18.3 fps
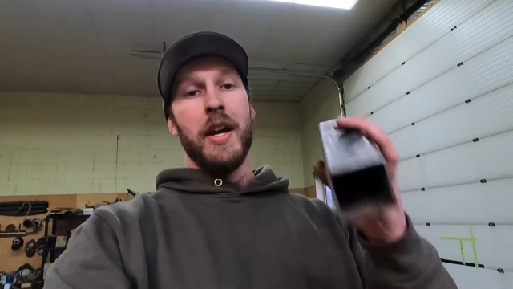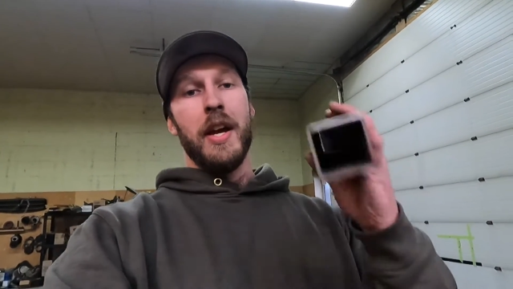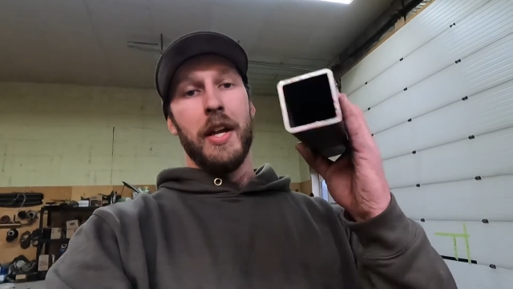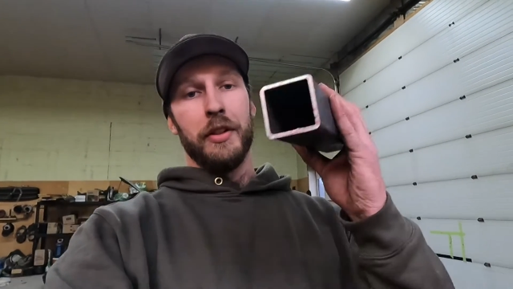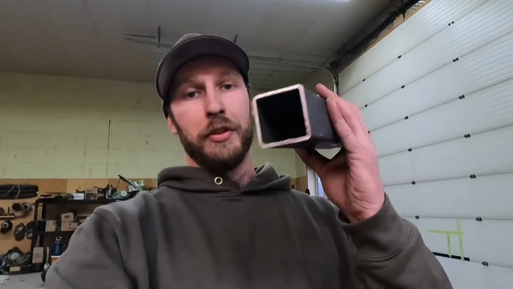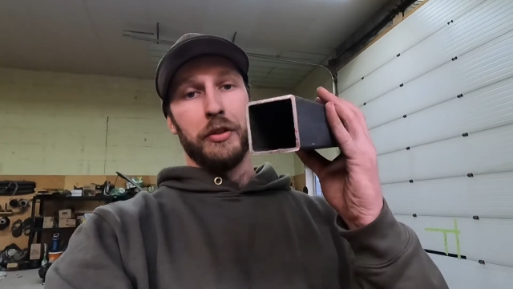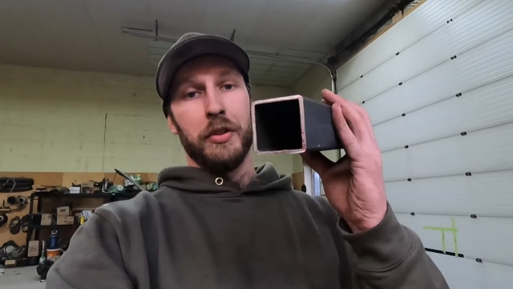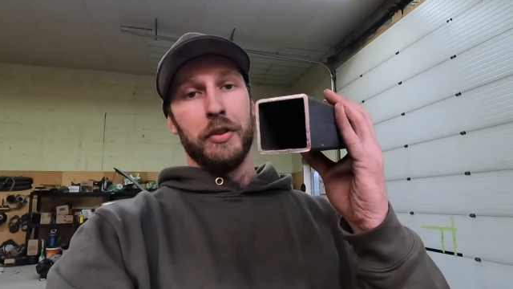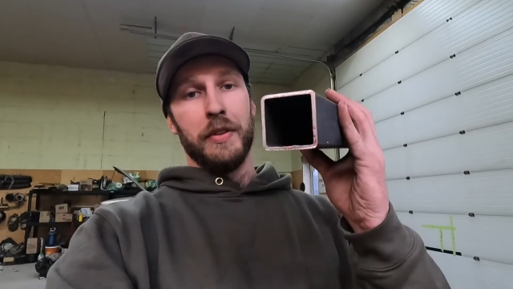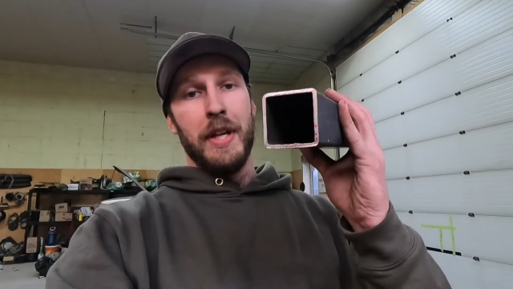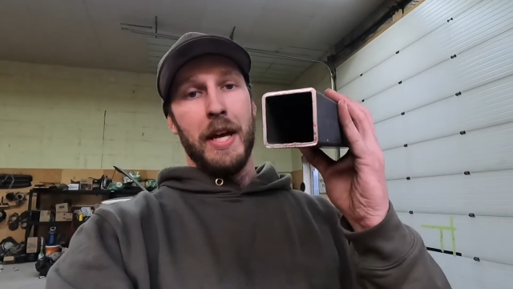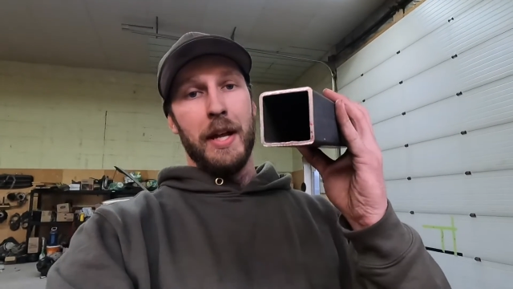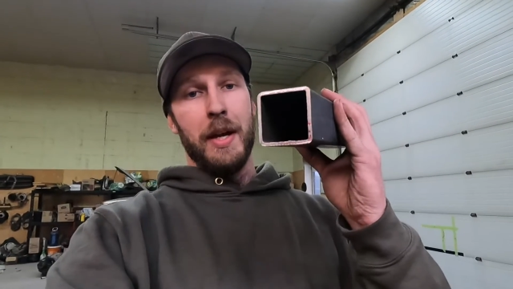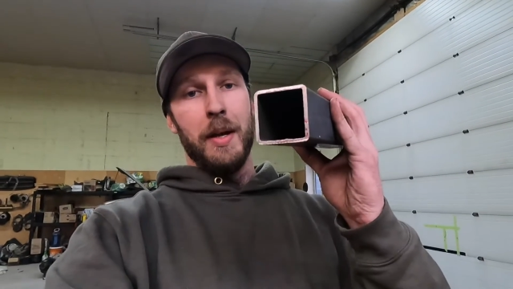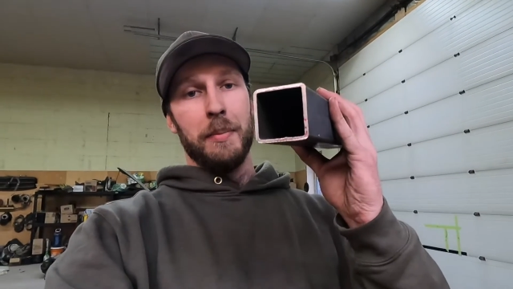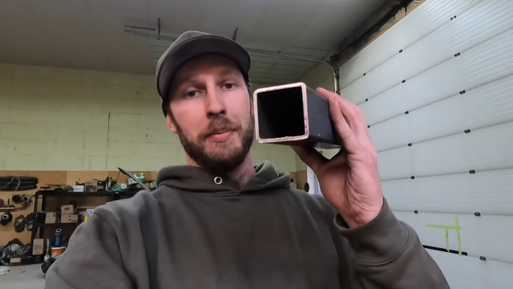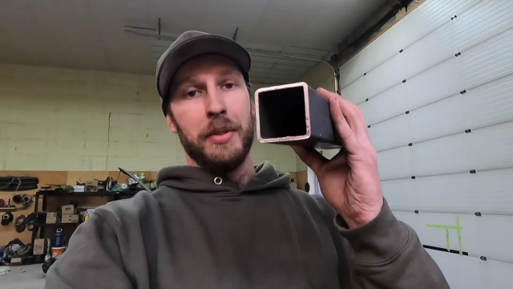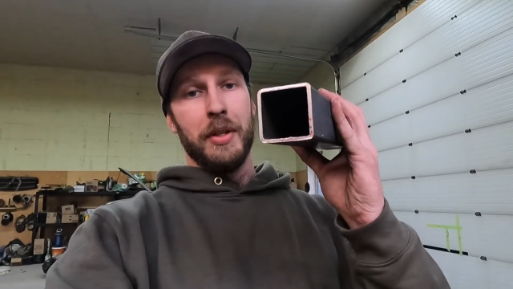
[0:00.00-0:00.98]
and I screwed that
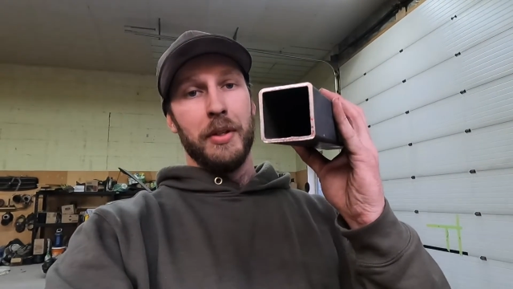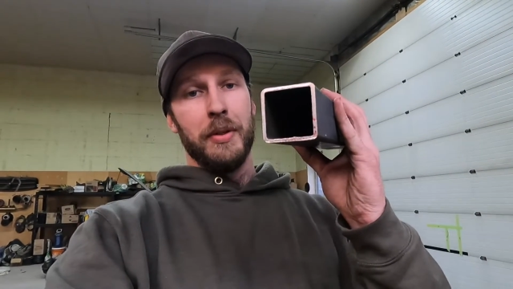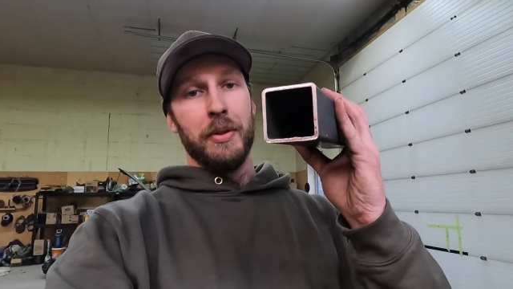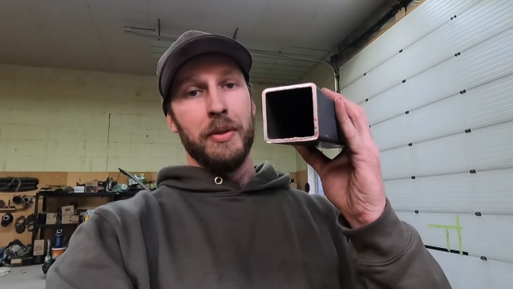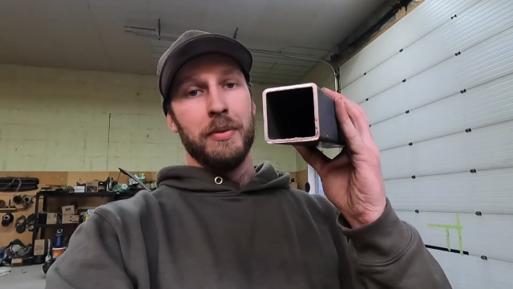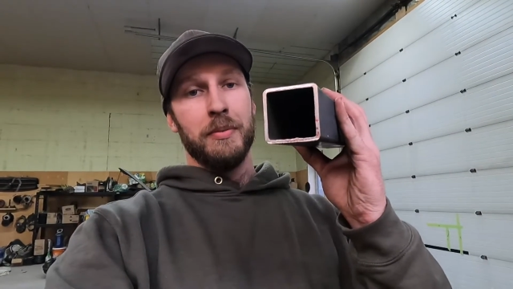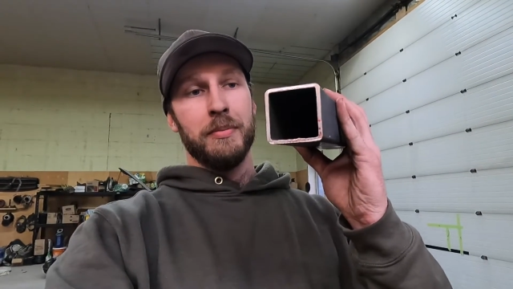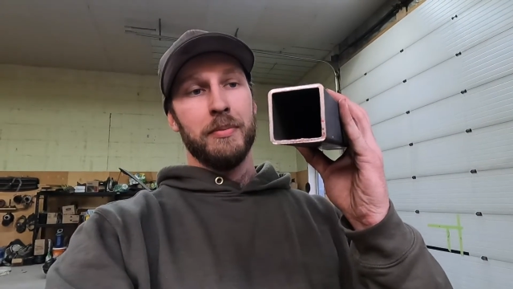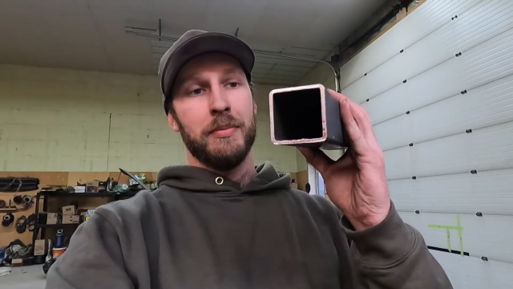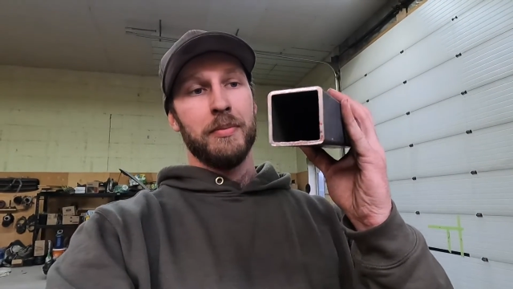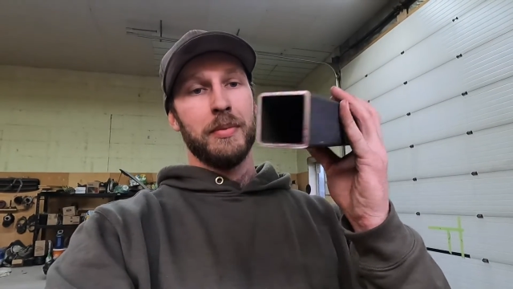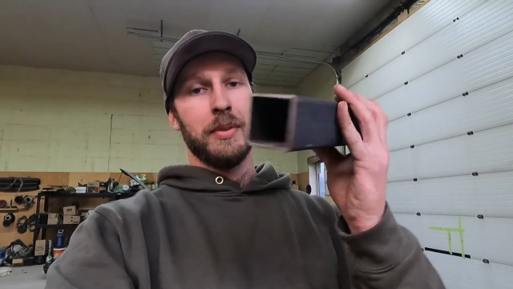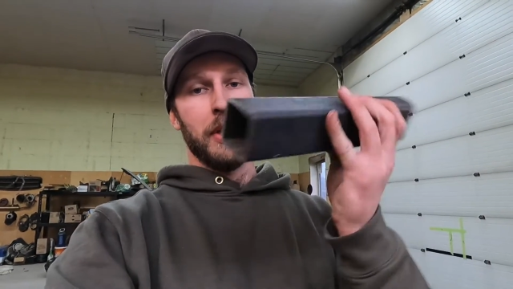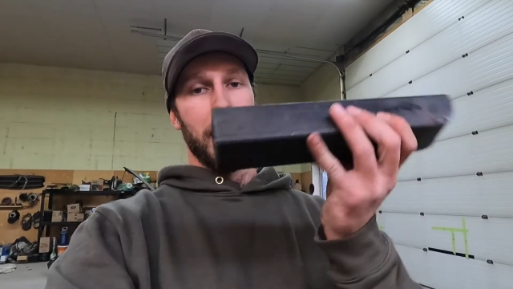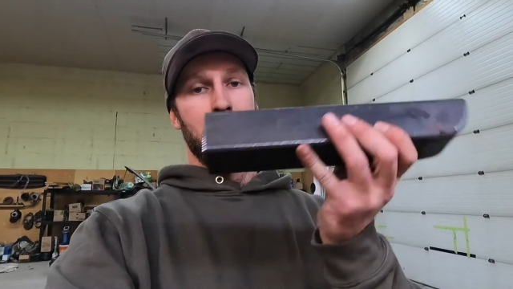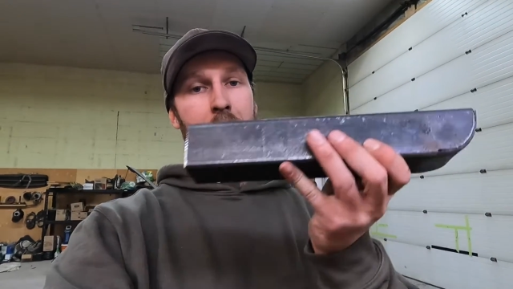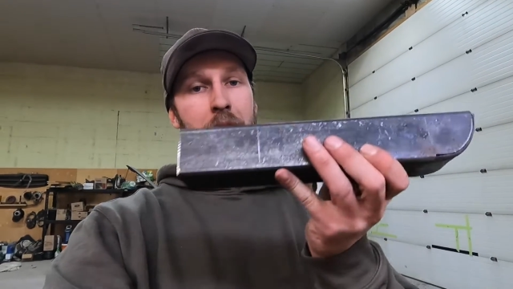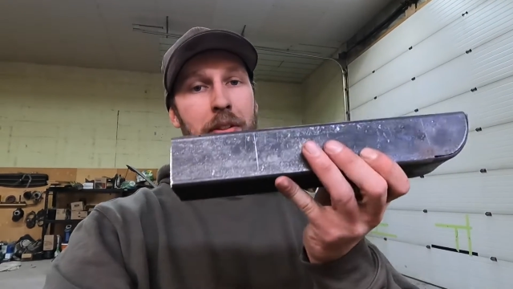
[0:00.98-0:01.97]
up too,
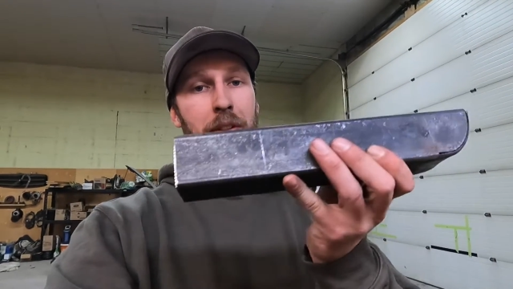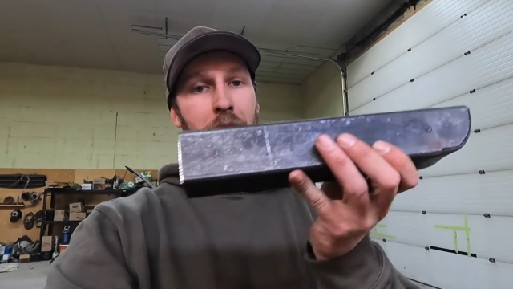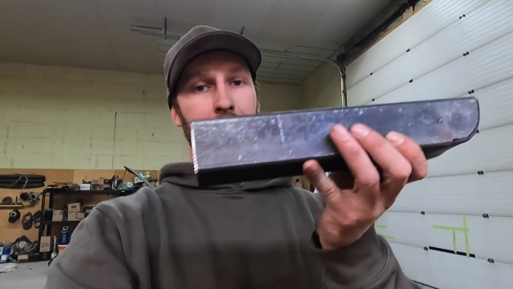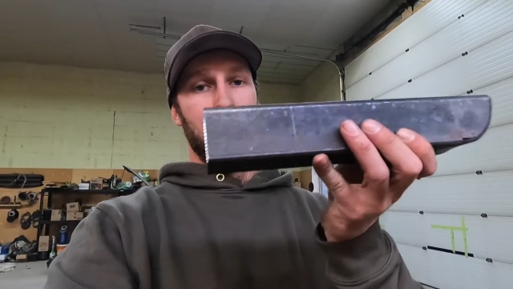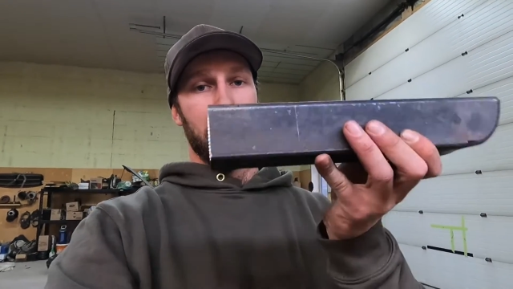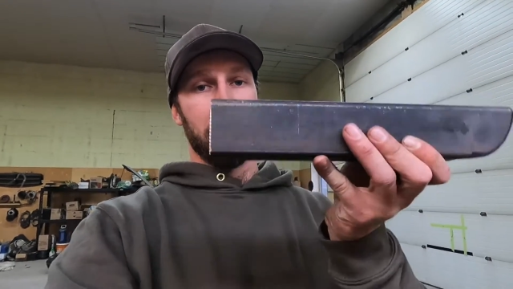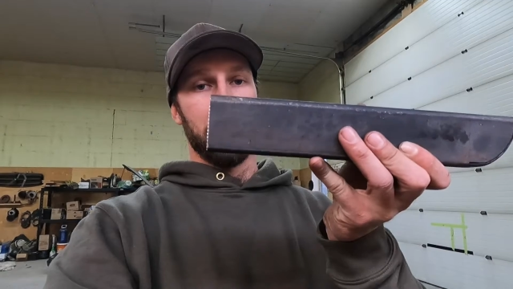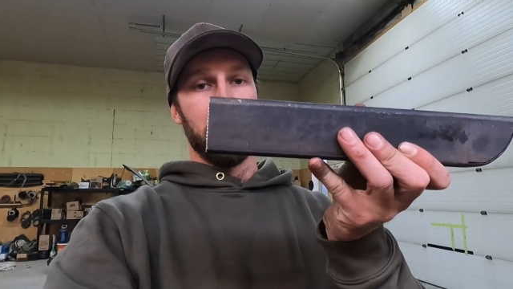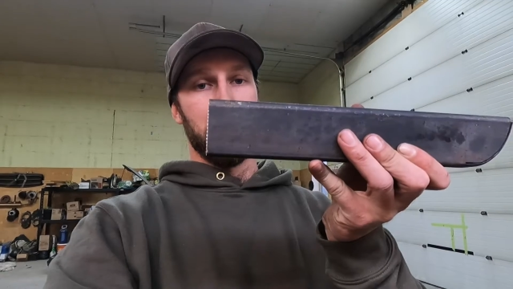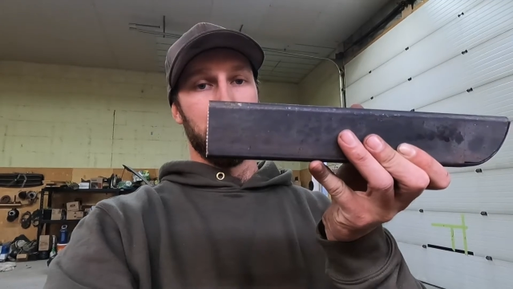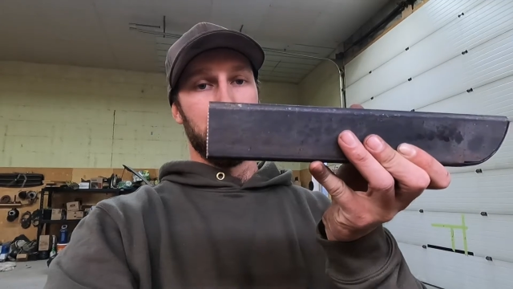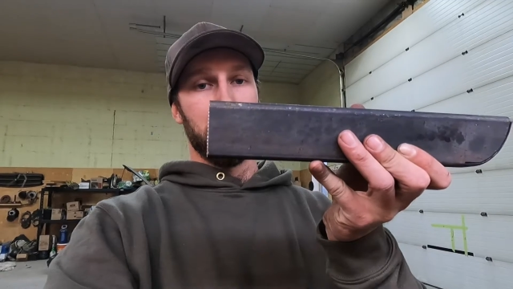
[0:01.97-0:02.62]
because I cut it too